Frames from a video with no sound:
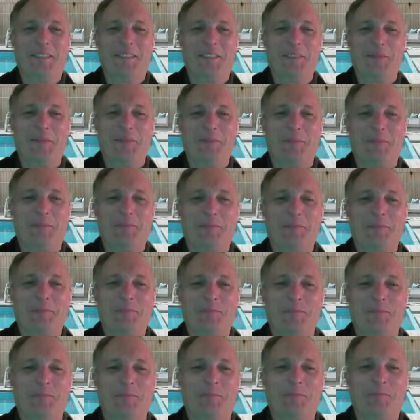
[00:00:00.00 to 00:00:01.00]

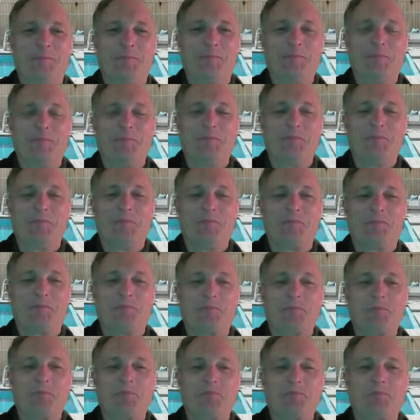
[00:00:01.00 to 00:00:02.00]

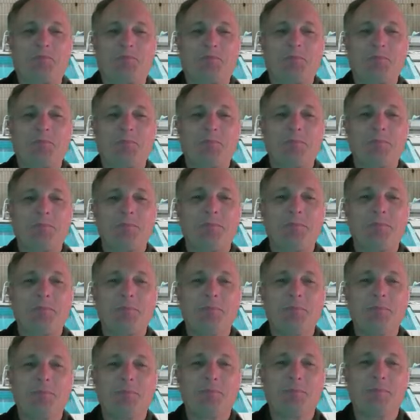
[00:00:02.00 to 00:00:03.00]

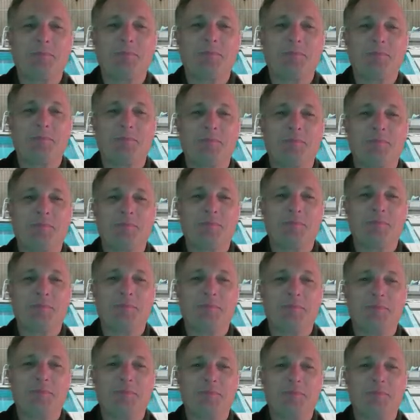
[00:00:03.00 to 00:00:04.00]

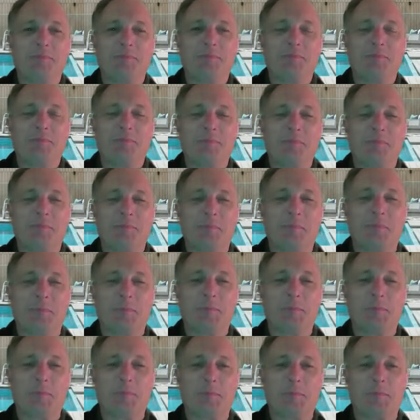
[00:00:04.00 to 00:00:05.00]

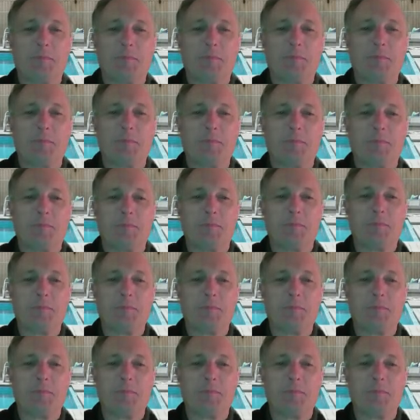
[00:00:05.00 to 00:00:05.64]
This person isn't speaking.